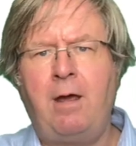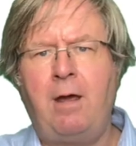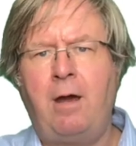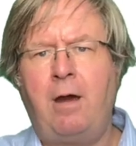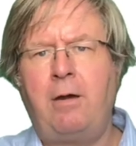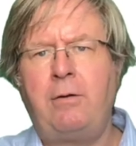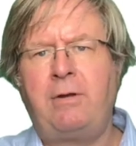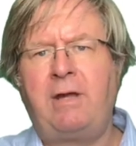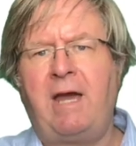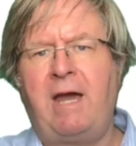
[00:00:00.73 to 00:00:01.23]

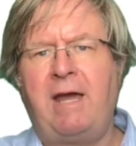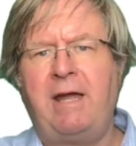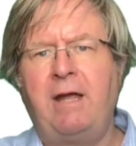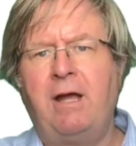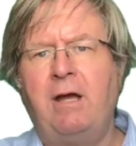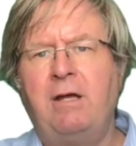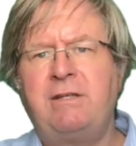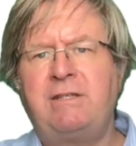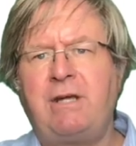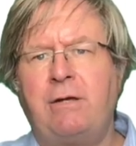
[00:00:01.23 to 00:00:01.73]
Okay,
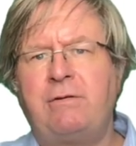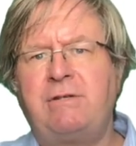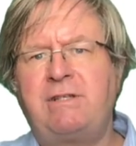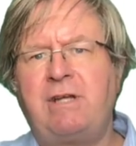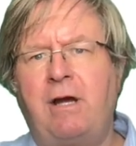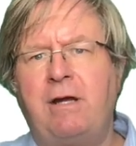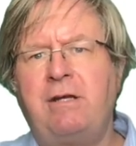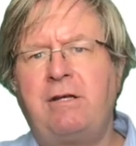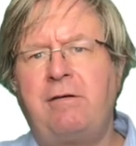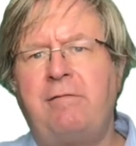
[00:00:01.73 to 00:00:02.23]
so
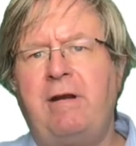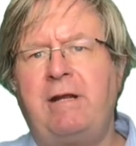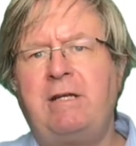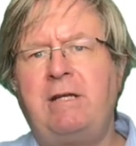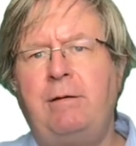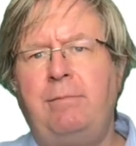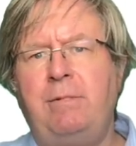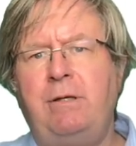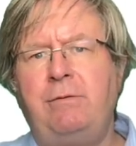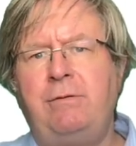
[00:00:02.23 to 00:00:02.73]

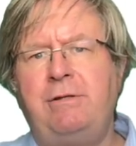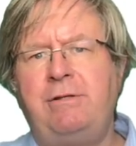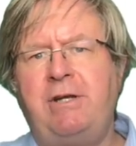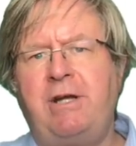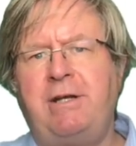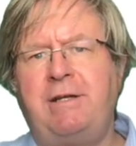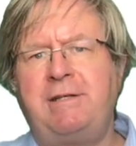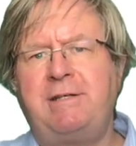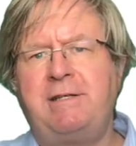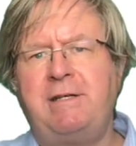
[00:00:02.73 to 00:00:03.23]
site-directed
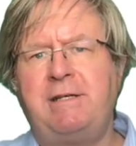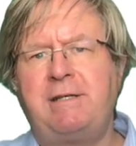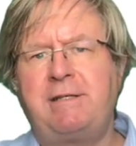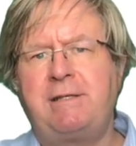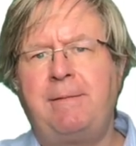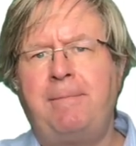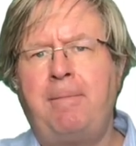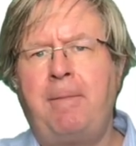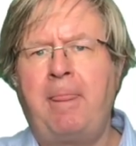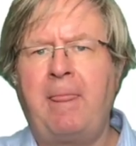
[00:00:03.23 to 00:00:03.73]

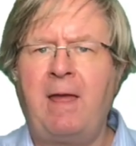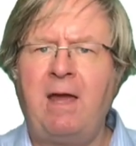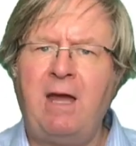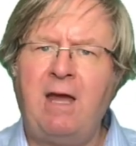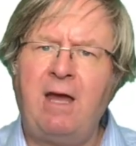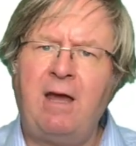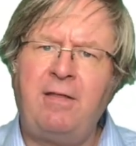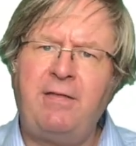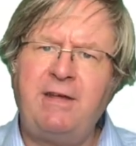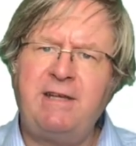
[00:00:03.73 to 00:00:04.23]
mutagenesis.
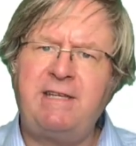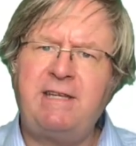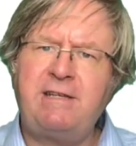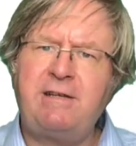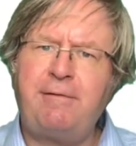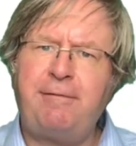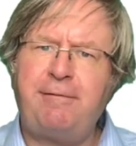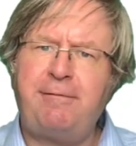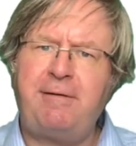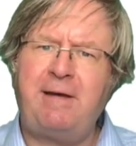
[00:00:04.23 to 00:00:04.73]
This is
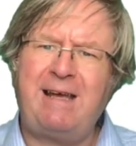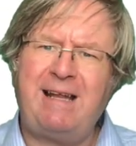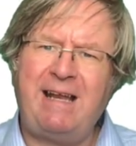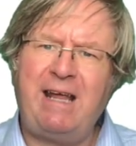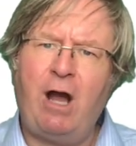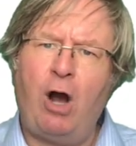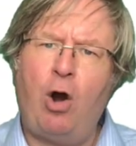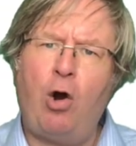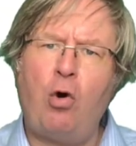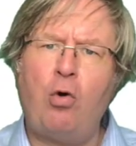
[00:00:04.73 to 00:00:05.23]
a
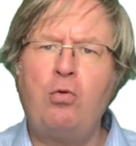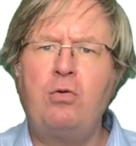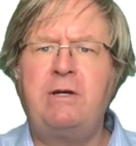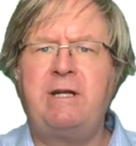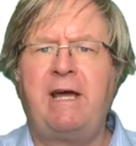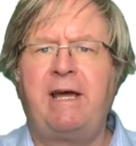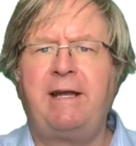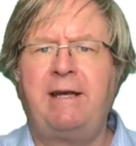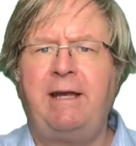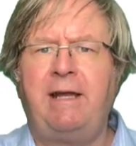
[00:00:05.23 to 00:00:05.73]
fairly old
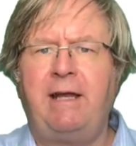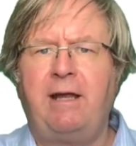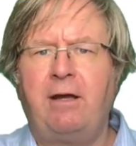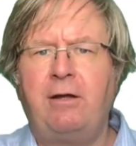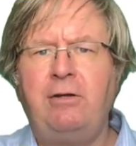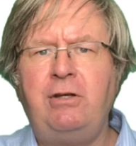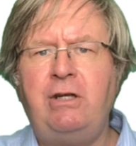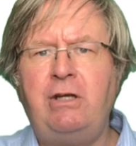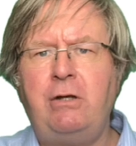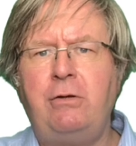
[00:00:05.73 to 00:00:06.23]
technique
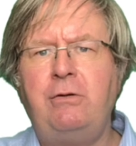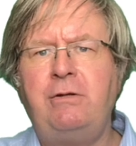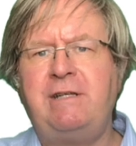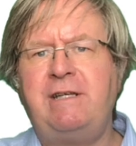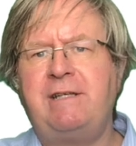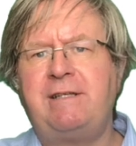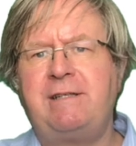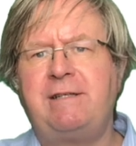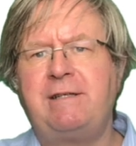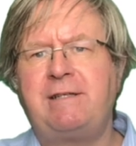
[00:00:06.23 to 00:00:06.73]
and
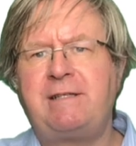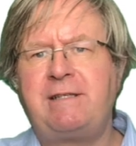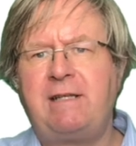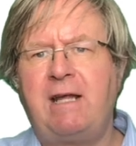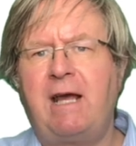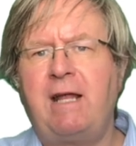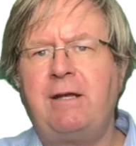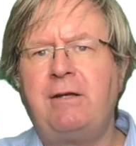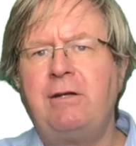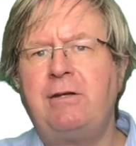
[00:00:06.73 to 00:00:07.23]
uses the
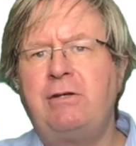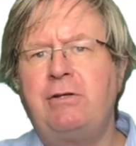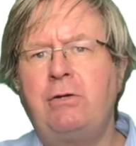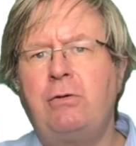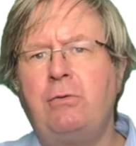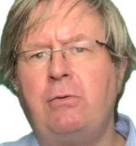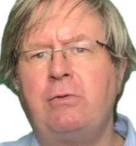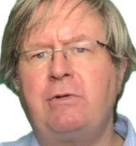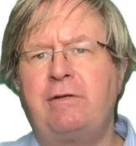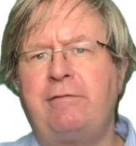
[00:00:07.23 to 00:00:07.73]
standard
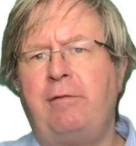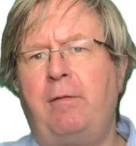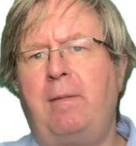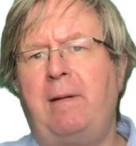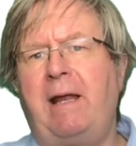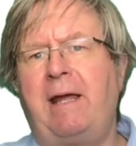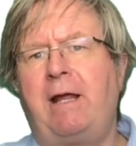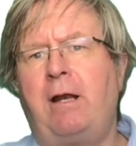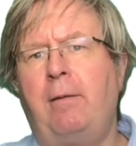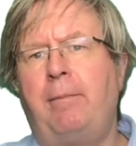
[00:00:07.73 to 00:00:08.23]
tools of a
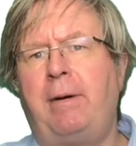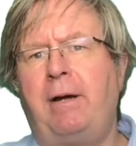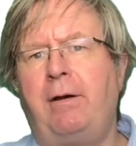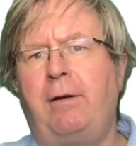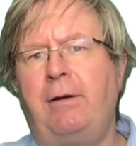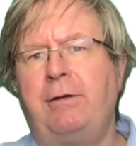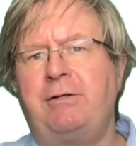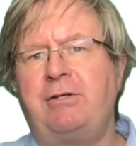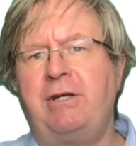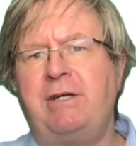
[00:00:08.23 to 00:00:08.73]
molecular
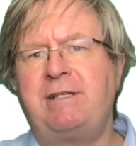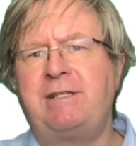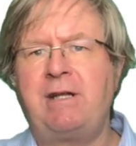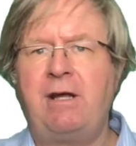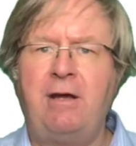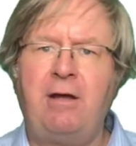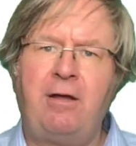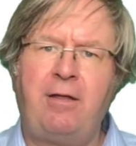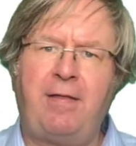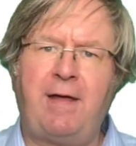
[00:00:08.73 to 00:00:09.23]
biologist,
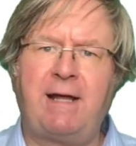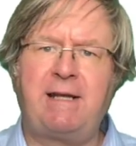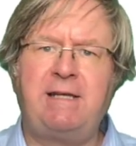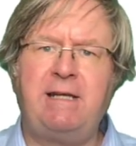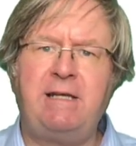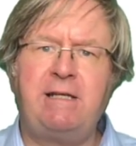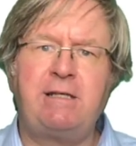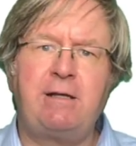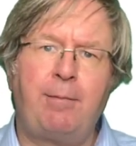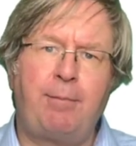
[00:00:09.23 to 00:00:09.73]
that
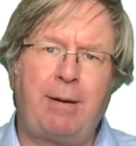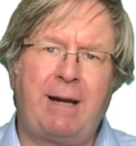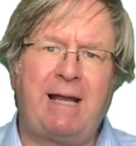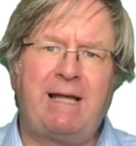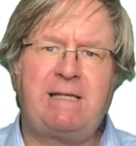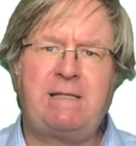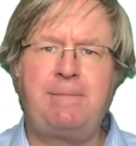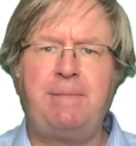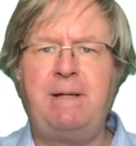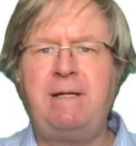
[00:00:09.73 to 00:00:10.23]
is
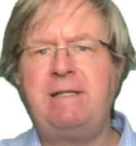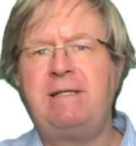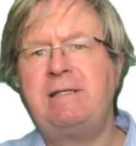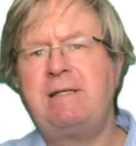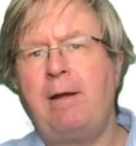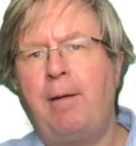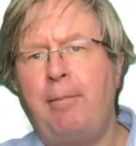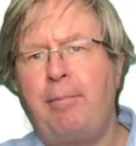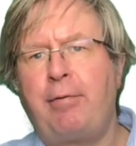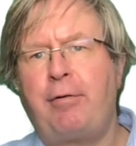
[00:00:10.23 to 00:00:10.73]

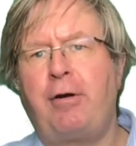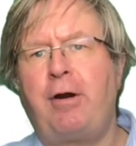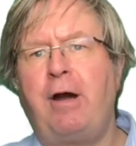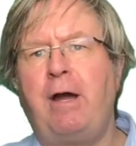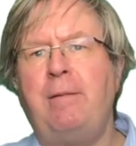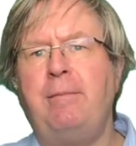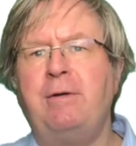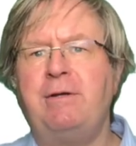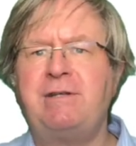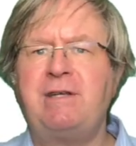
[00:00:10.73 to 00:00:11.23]
plasmids,
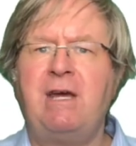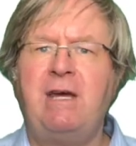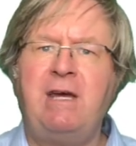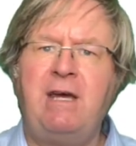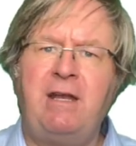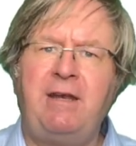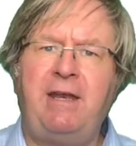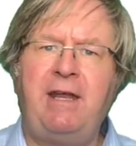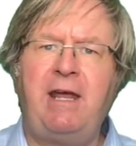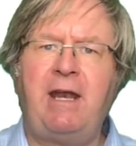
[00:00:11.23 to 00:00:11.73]
primers,
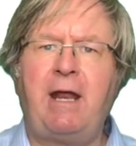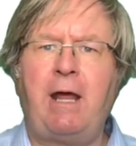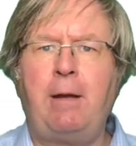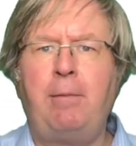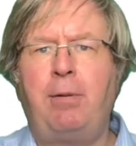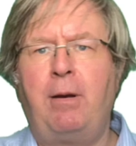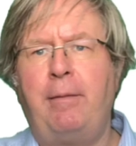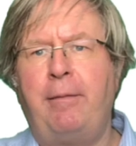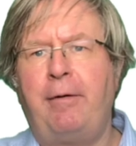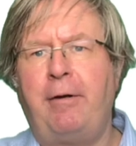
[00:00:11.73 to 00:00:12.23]

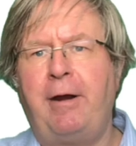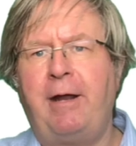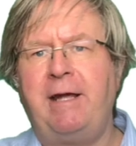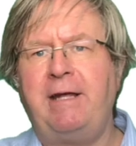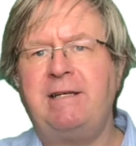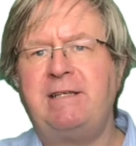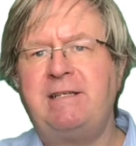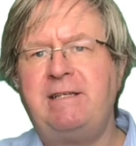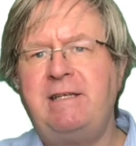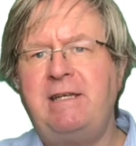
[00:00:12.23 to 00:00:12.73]
DNA
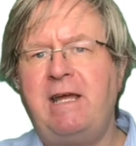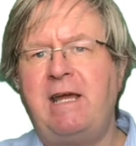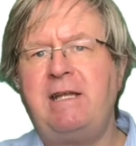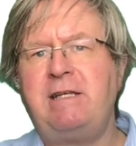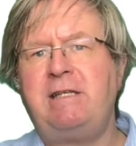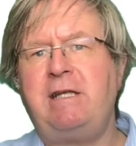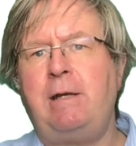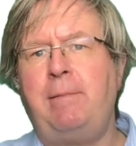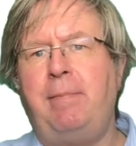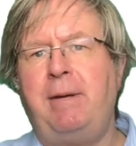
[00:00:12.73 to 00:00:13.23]
polymerase,
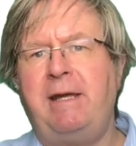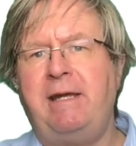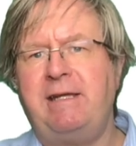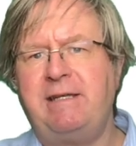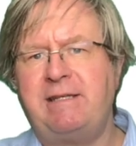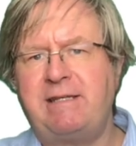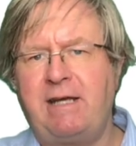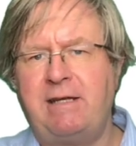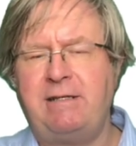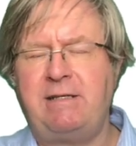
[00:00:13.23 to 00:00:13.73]

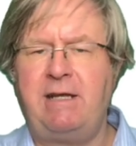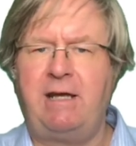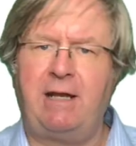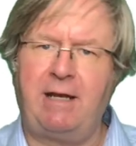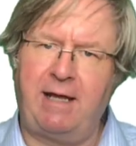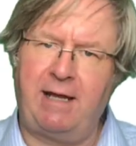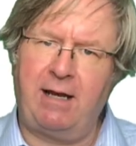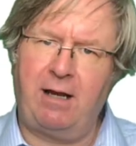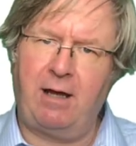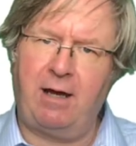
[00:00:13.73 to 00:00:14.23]
dNTPs and
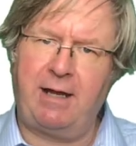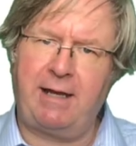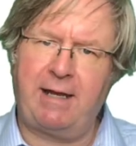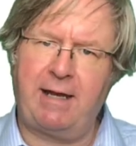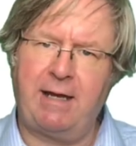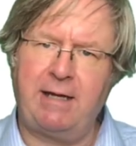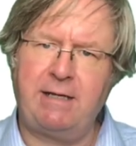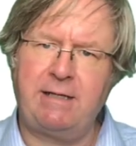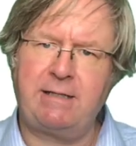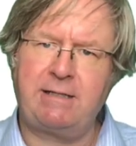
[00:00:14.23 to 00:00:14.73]
DNA
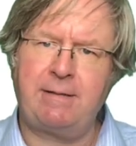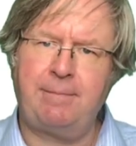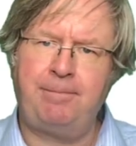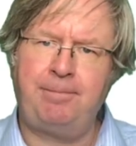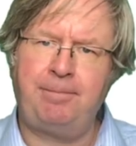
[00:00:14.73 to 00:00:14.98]
ligase.